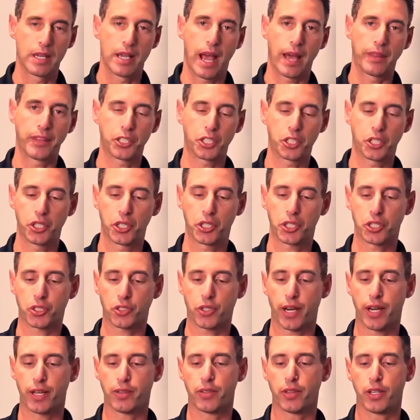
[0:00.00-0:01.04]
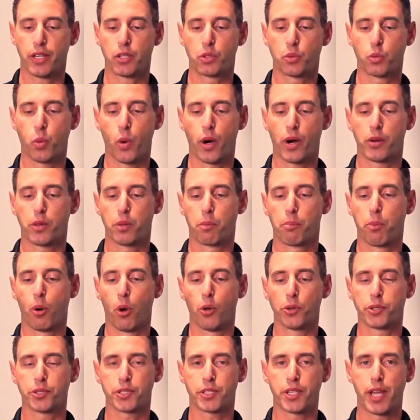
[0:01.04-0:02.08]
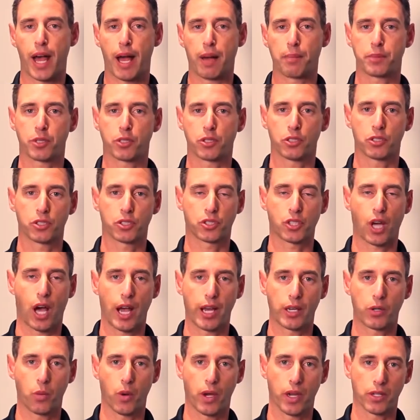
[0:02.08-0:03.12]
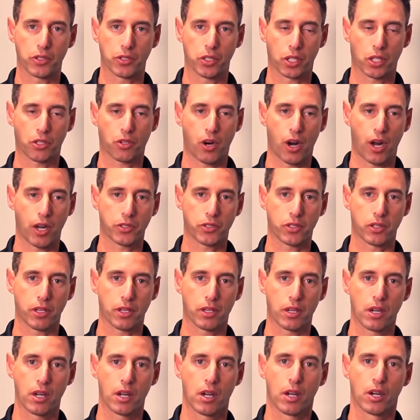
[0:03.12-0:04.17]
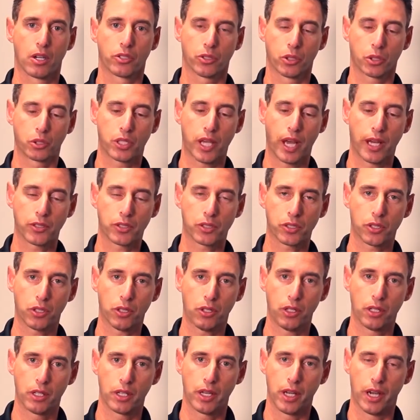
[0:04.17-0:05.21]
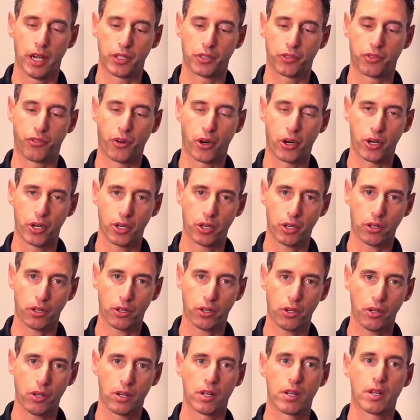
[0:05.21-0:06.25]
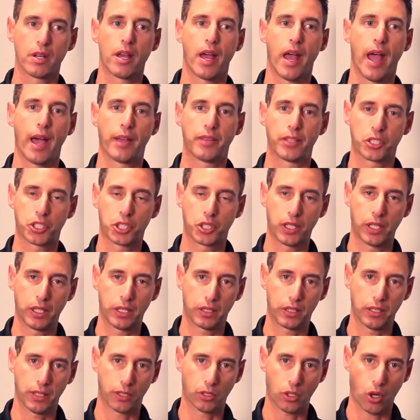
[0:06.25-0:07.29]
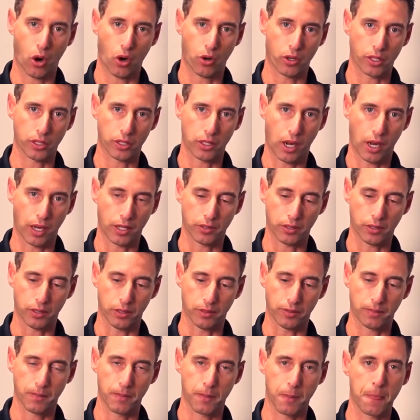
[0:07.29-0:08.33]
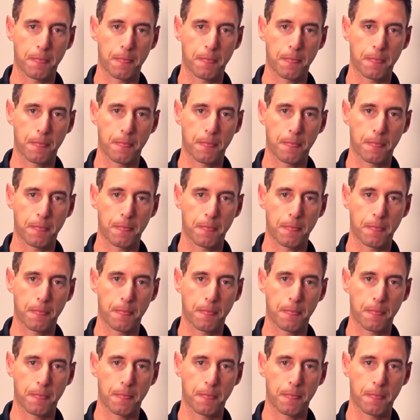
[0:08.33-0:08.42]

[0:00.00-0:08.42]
And the shear strength is where the bolt snaps sideways across it. So tensile is vertical, and the shear is horizontal.